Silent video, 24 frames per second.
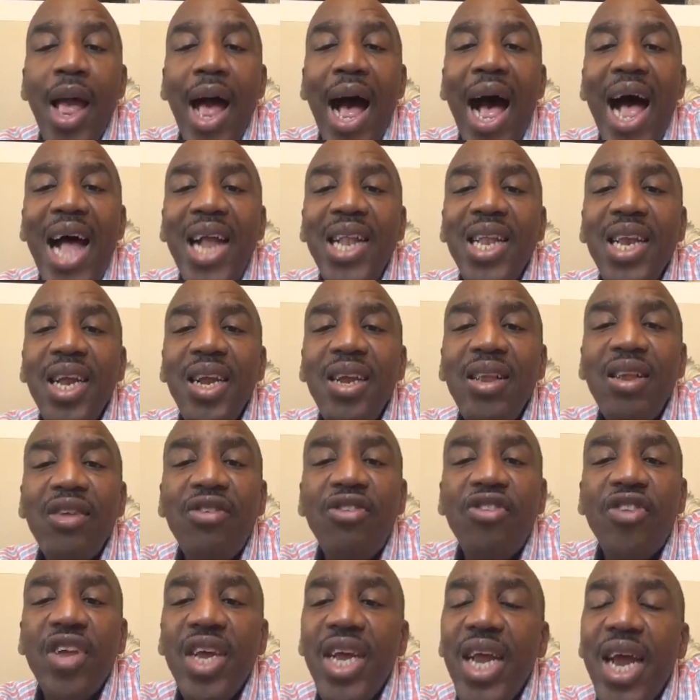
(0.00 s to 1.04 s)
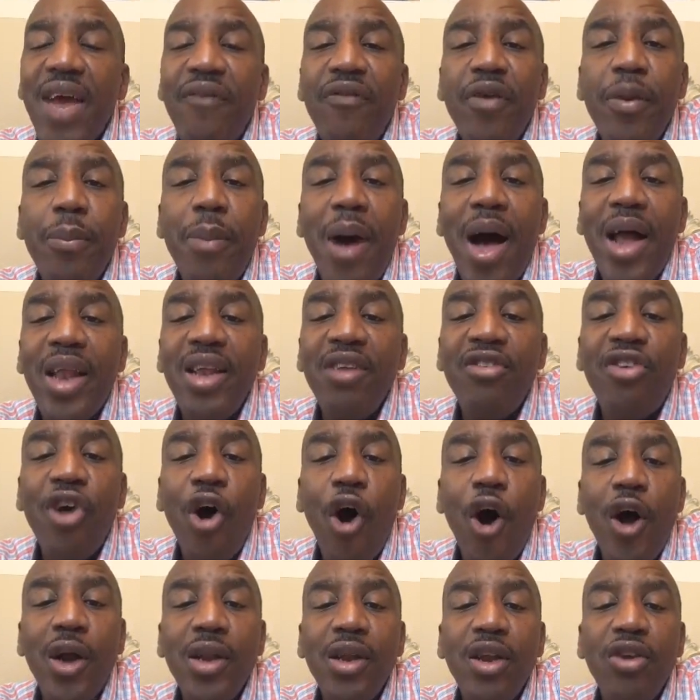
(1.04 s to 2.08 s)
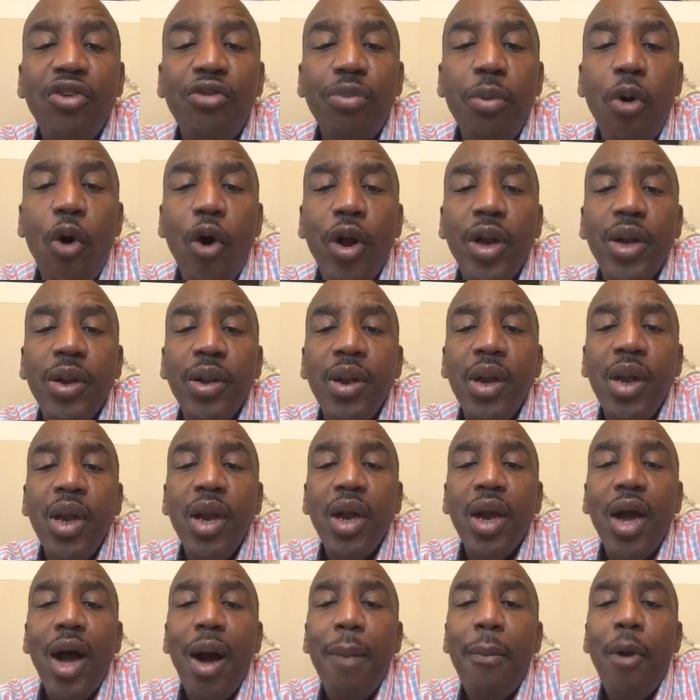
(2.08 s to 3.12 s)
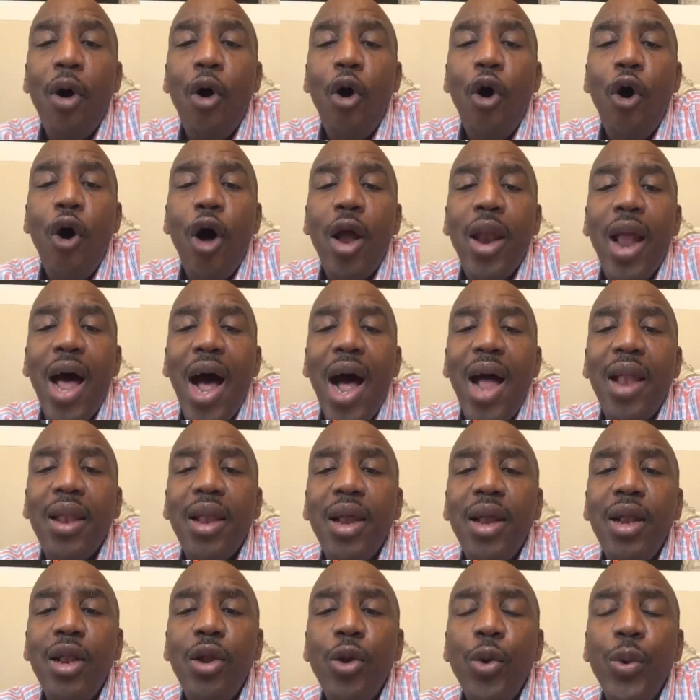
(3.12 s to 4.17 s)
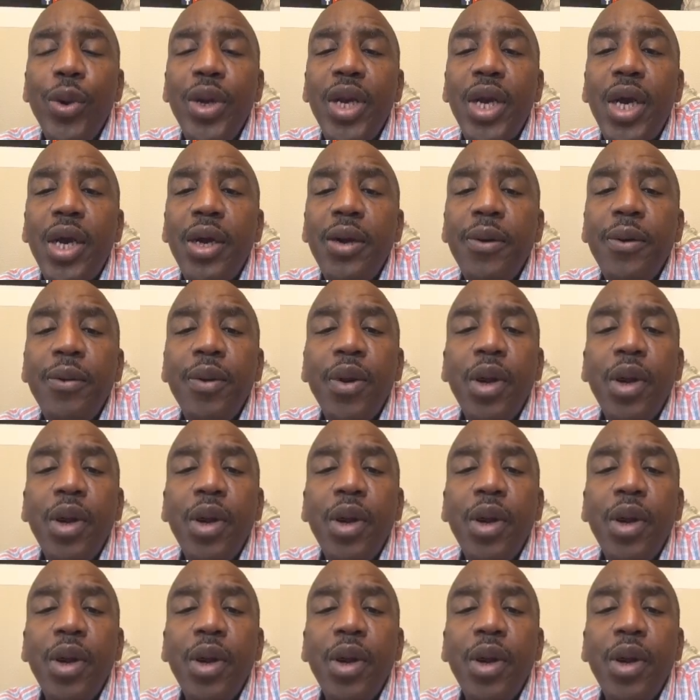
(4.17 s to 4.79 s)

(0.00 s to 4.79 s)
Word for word: I need to see everybody's heart this morning. Come on, hallelujah.